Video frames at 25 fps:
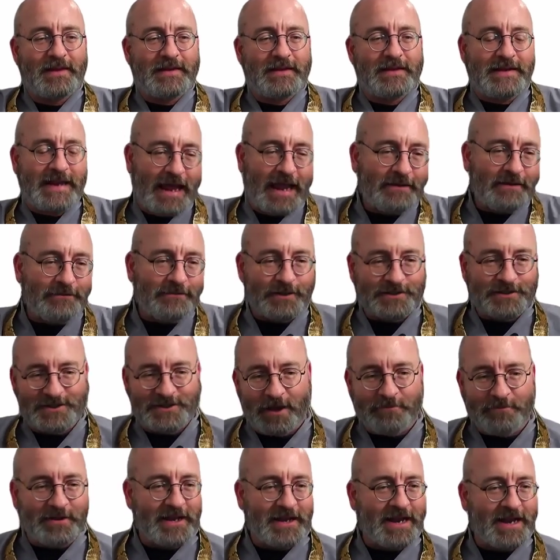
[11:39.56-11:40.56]
devas
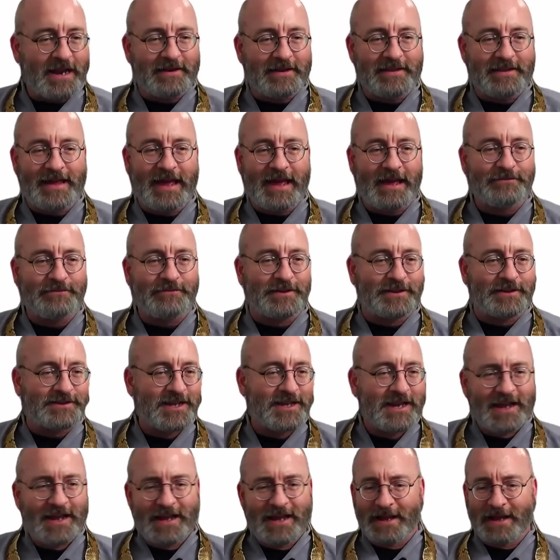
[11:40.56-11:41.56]
coming down to the heavens
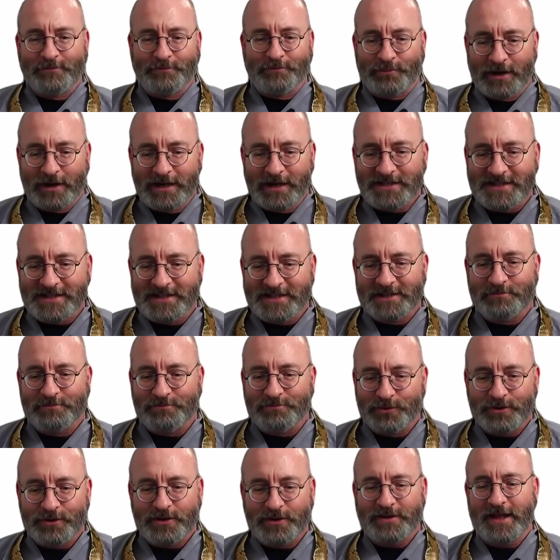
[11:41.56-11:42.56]
and praising the
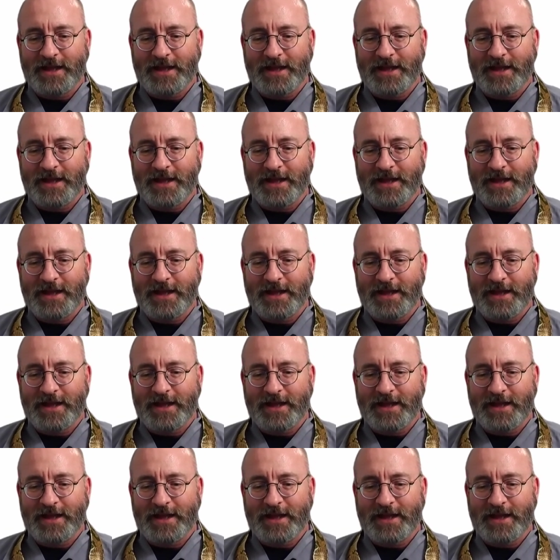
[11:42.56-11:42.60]
Buddha,